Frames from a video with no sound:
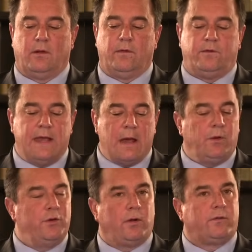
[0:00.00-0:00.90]
the DA will
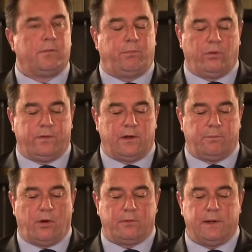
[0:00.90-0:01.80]
not support their
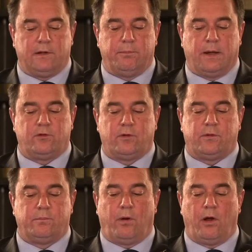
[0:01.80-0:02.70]
departmental budgets
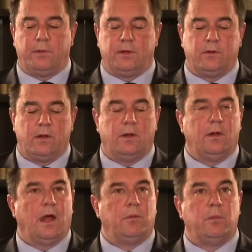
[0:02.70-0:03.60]
in Parliament,
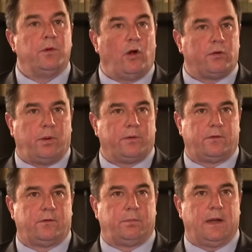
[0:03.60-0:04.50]
and we will not
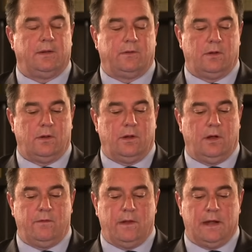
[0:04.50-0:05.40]
participate
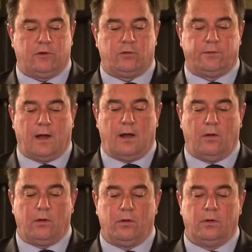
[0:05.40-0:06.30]
in the national dialogue.